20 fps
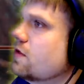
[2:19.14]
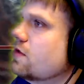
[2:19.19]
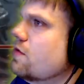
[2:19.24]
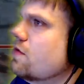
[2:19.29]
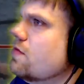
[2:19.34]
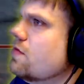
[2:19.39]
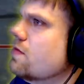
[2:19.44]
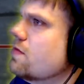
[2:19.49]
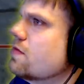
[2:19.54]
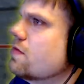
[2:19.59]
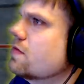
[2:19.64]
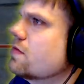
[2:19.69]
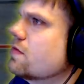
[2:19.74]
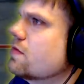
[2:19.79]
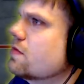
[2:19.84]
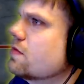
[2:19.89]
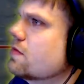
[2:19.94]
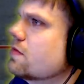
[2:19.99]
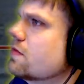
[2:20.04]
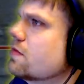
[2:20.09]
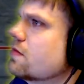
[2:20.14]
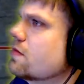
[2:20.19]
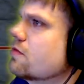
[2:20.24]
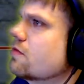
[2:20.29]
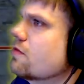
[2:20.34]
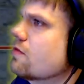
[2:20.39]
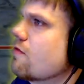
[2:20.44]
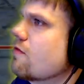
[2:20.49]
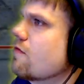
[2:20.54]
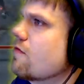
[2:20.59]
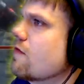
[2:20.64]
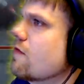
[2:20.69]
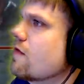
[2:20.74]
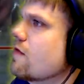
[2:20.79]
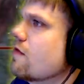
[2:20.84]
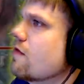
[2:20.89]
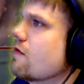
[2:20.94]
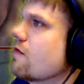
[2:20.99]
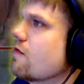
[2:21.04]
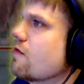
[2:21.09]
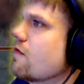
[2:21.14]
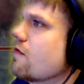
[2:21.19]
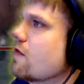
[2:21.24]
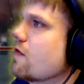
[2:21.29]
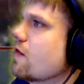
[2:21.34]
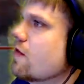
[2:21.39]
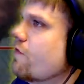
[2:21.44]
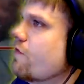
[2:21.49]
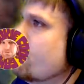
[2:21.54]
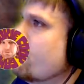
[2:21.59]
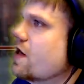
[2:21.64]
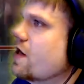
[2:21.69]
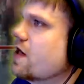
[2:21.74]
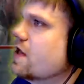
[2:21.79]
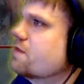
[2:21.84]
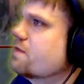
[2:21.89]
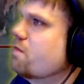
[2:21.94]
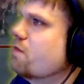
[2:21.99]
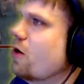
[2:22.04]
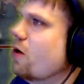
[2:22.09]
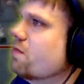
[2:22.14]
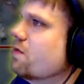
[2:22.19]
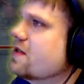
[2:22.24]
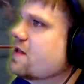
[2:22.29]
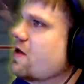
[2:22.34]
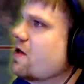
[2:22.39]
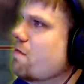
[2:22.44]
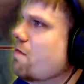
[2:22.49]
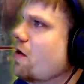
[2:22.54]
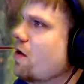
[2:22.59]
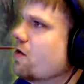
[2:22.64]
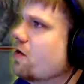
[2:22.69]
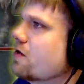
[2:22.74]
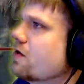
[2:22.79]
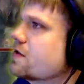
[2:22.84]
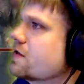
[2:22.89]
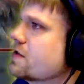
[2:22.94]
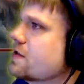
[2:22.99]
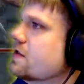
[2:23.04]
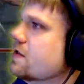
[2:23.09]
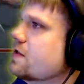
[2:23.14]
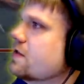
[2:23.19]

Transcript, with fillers: Ooh. What the hell? Oh, he's popped his own bollocks.